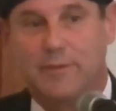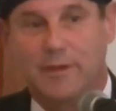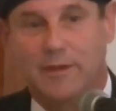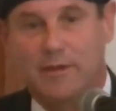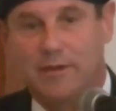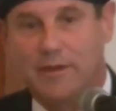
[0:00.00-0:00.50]

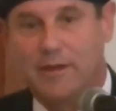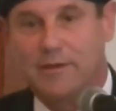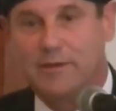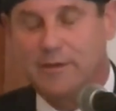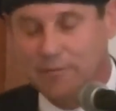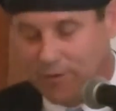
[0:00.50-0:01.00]

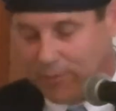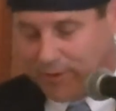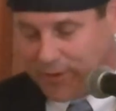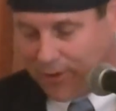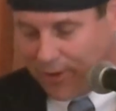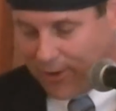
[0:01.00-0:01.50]
if I
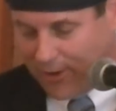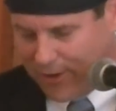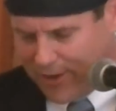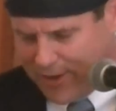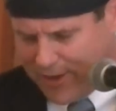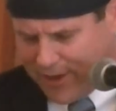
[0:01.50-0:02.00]

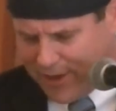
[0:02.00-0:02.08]
recall.